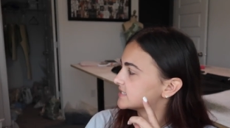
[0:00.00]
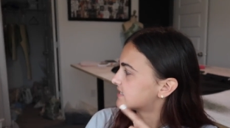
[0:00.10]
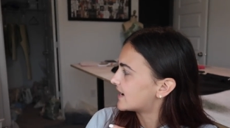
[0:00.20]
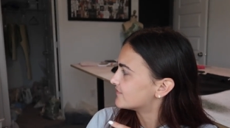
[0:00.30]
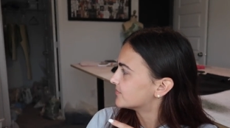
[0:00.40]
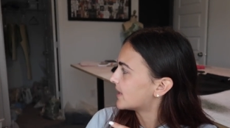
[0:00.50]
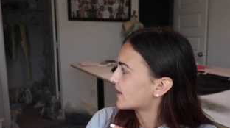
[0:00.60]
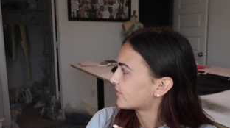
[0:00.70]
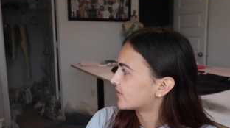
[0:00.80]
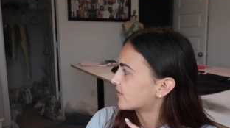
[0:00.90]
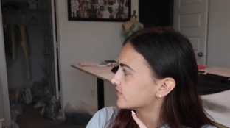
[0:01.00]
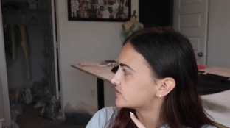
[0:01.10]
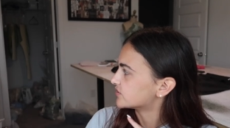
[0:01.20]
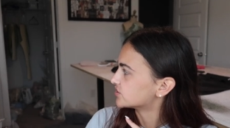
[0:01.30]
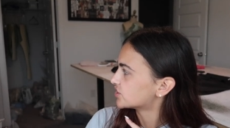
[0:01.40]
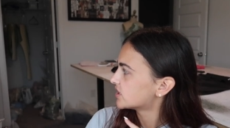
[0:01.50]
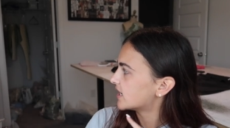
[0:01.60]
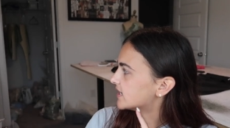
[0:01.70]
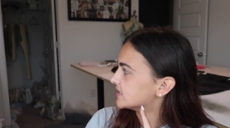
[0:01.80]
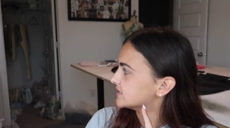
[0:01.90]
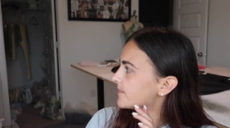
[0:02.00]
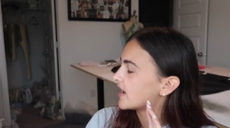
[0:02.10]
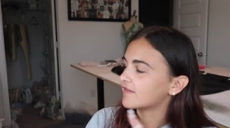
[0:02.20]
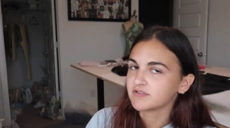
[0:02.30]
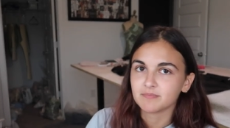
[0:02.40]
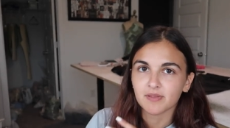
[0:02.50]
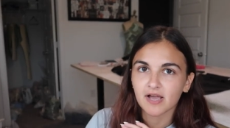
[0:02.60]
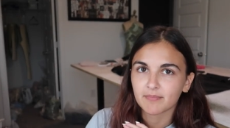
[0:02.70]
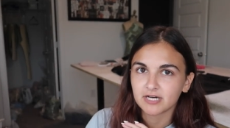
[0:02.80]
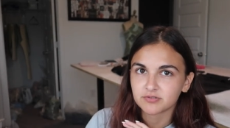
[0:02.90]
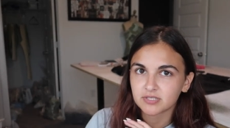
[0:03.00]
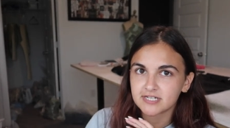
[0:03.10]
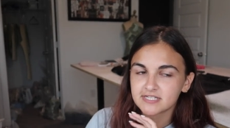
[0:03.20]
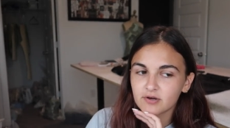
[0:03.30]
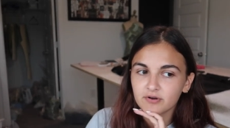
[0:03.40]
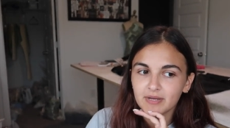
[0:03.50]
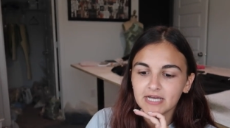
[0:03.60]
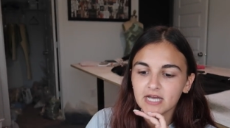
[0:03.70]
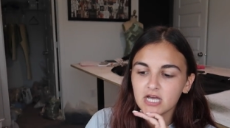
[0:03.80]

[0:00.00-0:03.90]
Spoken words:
since I have the black thread on the serger and I have some black patchwork tanks I wanna make.